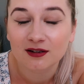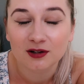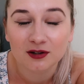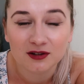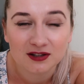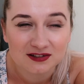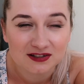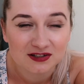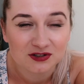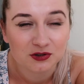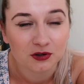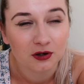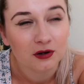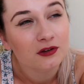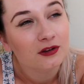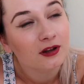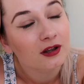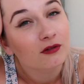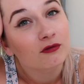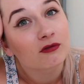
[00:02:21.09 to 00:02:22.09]
I know this intro
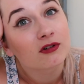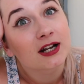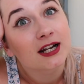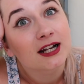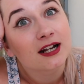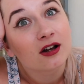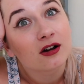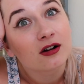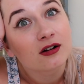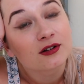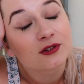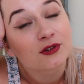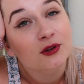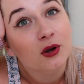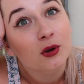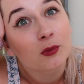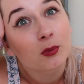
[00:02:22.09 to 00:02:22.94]
is like really long, so I